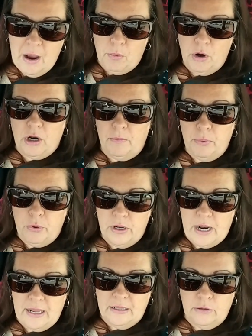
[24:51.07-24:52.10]
and we're going to
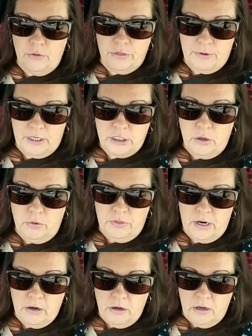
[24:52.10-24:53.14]
put a little threshold
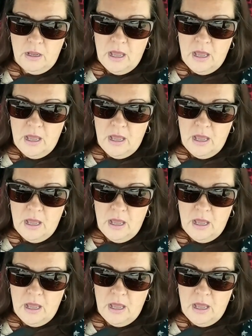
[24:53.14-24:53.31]
there.